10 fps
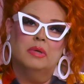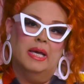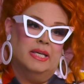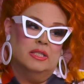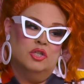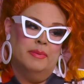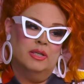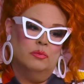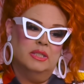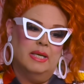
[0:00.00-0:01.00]
I guess no
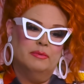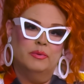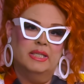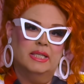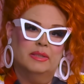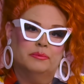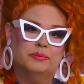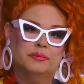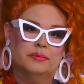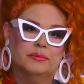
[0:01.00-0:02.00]
matter what time you eat it.
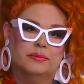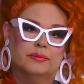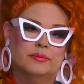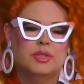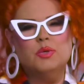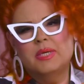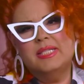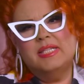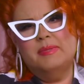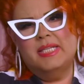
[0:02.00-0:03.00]
Do you want to
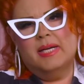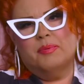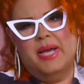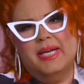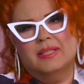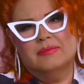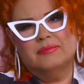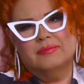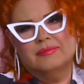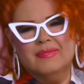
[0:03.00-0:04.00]
see me take a break?
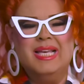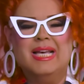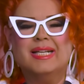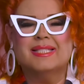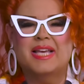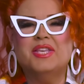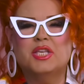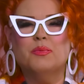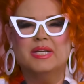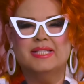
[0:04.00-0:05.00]
Because I think
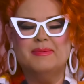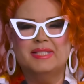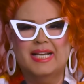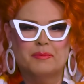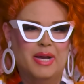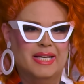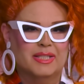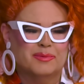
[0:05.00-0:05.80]
you want to see me take a break.